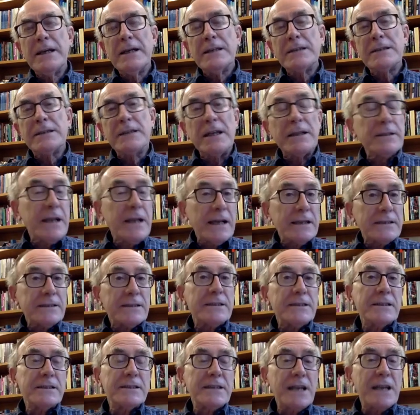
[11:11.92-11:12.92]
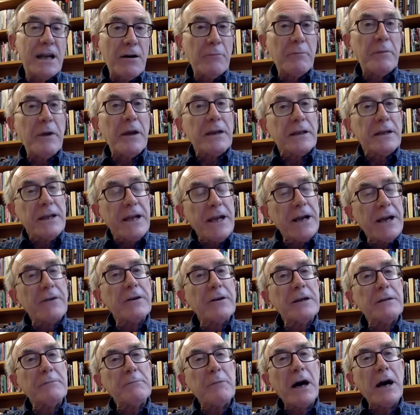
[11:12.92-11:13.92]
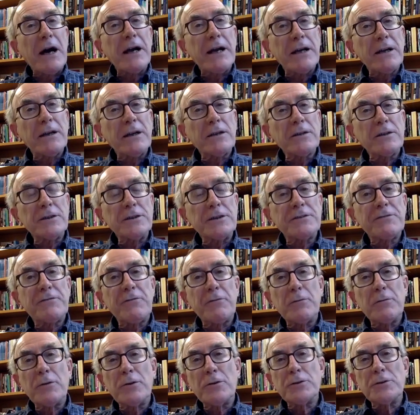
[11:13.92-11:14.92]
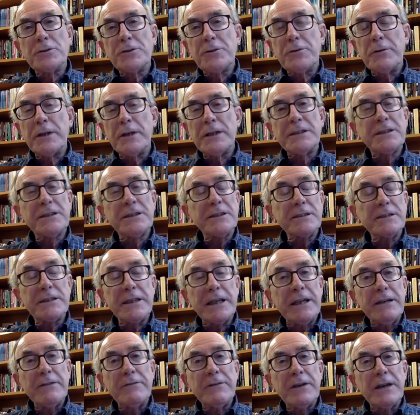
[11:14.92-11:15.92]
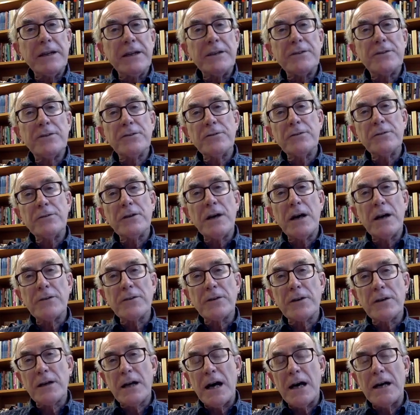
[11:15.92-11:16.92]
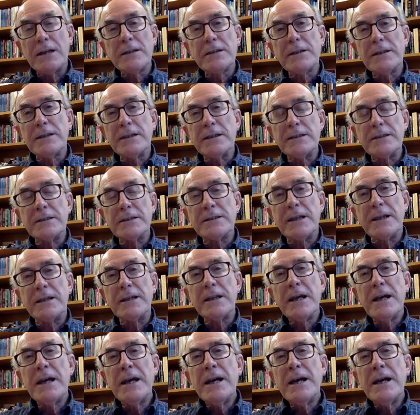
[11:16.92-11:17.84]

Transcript: sundance has now been carried by elders from those traditions even into other continents and